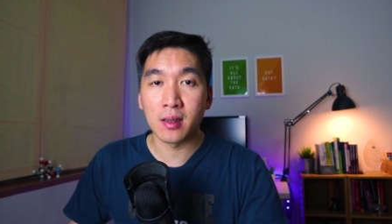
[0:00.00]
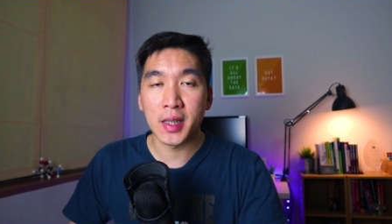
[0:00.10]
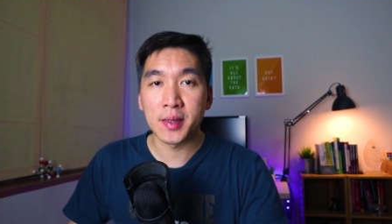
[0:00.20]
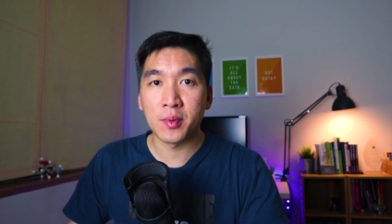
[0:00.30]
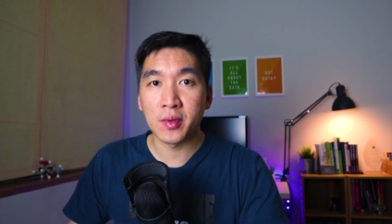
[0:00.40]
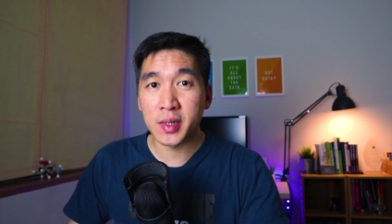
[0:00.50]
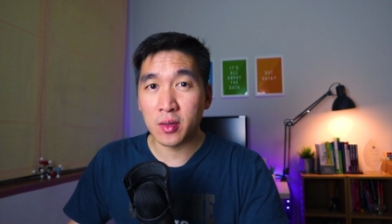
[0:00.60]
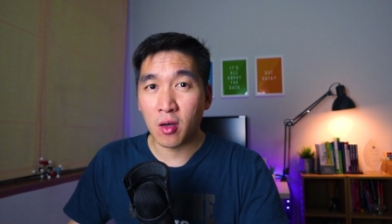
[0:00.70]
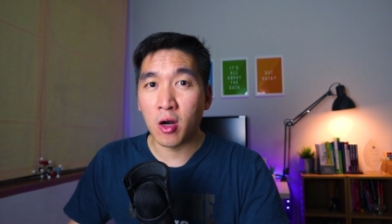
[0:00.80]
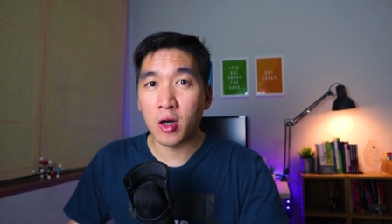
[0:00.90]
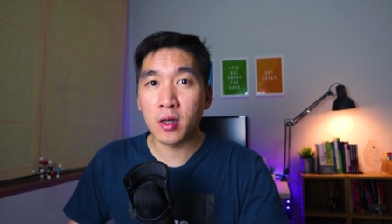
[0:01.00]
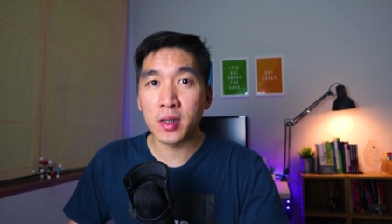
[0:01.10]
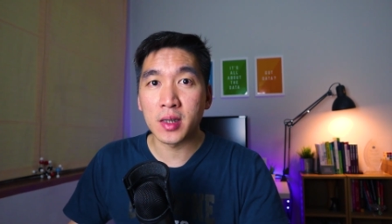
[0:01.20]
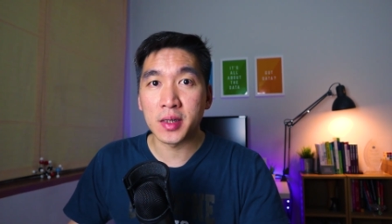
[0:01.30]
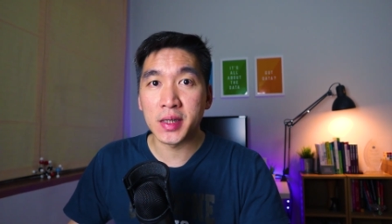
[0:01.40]
As opposed to R,
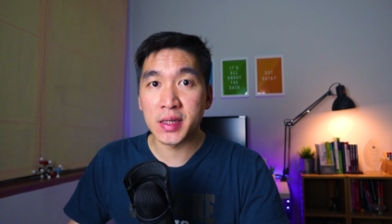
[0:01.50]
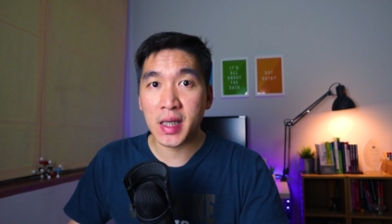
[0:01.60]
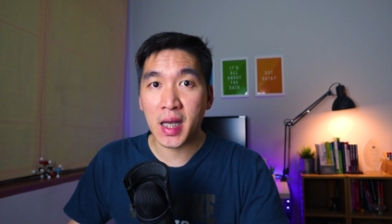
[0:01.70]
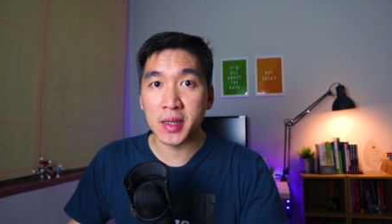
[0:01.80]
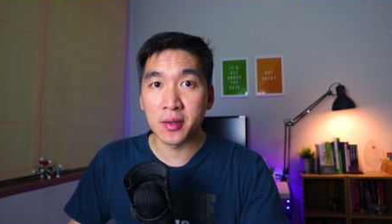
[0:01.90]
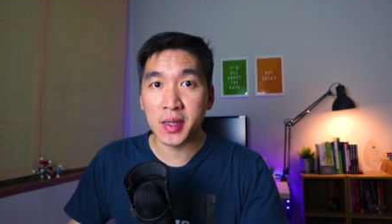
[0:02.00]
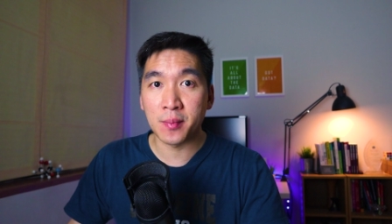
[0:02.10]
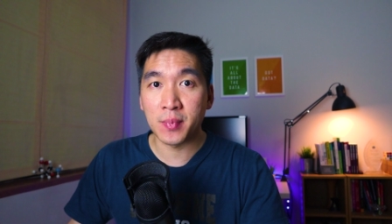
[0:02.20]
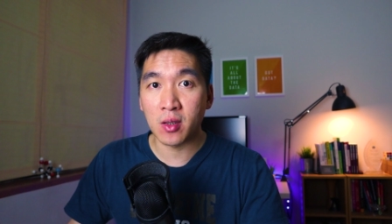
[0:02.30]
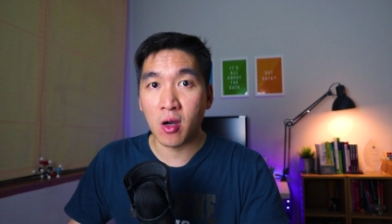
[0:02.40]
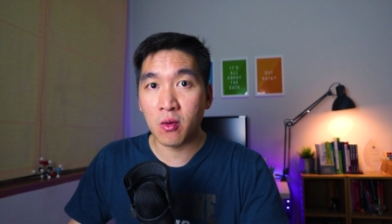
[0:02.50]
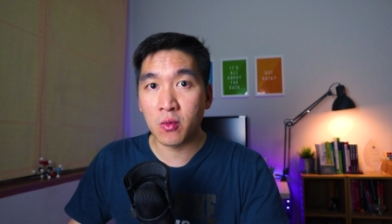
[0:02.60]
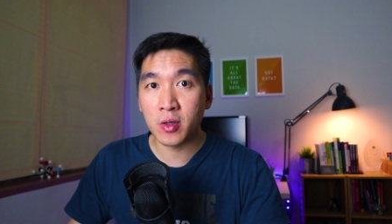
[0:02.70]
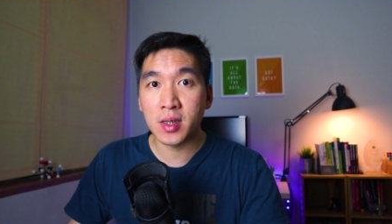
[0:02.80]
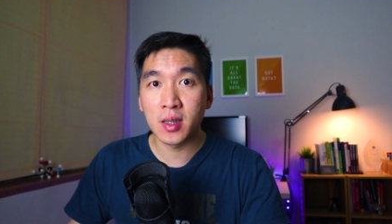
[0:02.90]
the syntax looks a bit
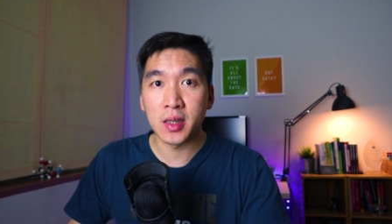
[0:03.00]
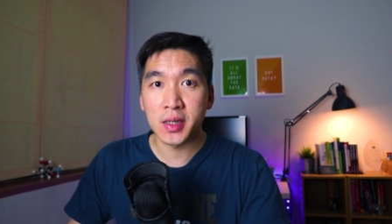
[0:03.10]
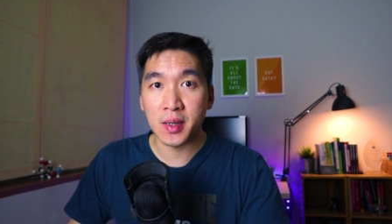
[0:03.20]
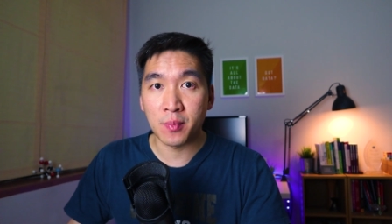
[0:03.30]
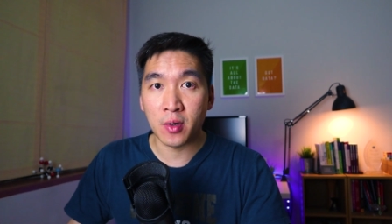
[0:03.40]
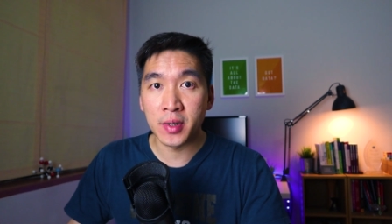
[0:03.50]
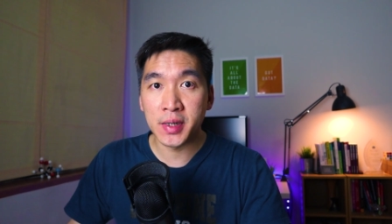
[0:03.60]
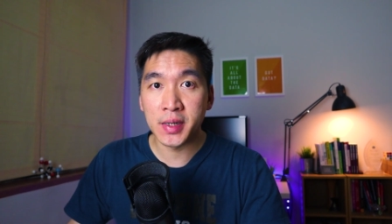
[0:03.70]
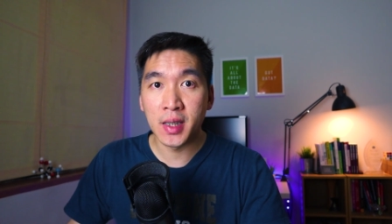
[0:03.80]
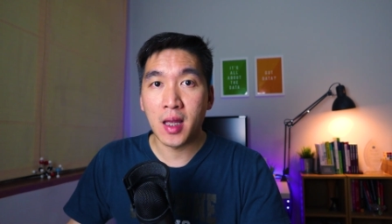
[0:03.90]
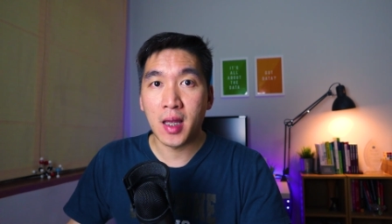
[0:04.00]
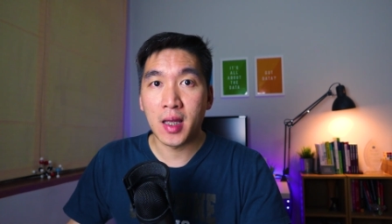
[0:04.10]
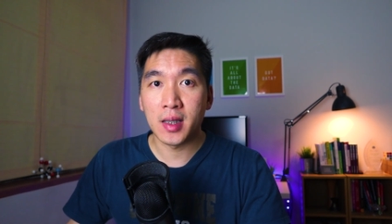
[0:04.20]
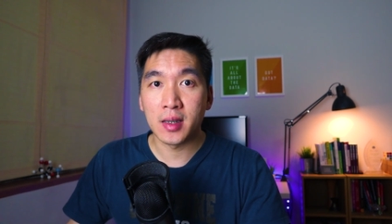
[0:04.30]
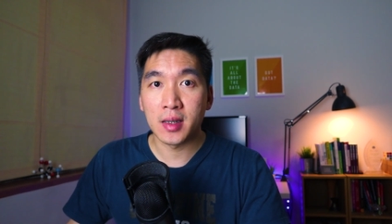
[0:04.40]
awkward in some parts,
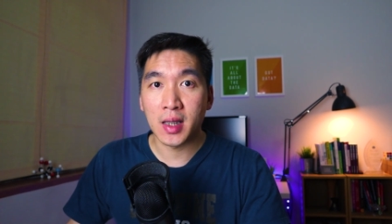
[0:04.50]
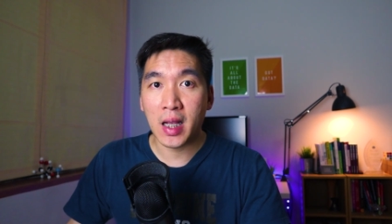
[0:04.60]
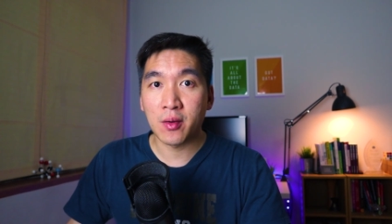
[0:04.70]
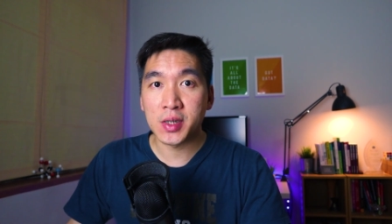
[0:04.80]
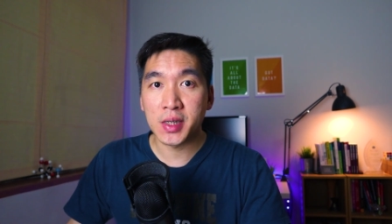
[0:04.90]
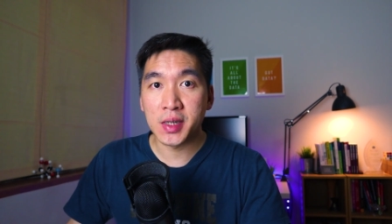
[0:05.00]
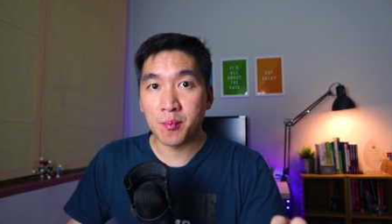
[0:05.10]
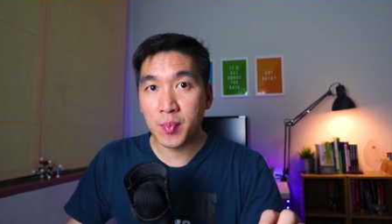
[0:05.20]
and the language is a